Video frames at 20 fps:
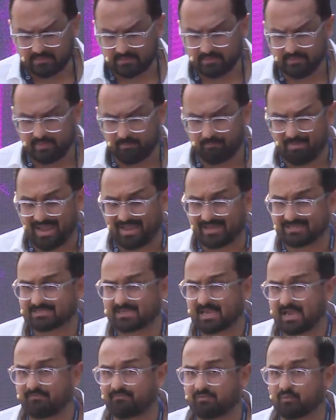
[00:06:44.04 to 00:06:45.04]
the banks
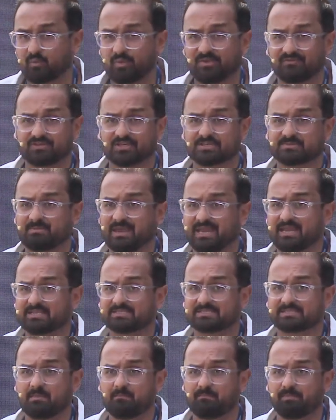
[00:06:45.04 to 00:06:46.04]
have. We've just made it
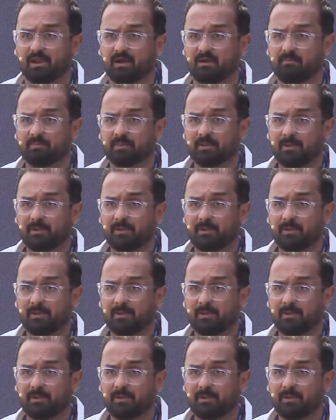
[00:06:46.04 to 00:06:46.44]
simpler.